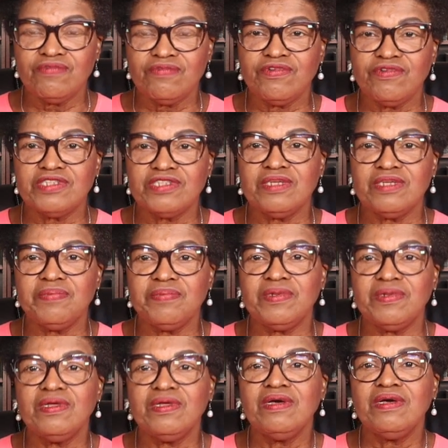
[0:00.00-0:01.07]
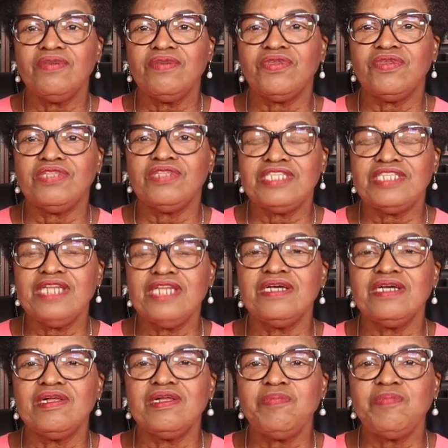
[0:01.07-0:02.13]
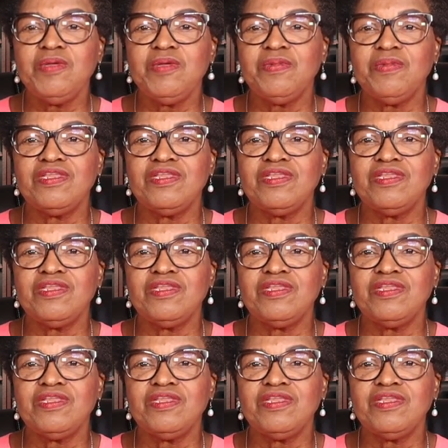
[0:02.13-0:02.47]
For example, the technical people,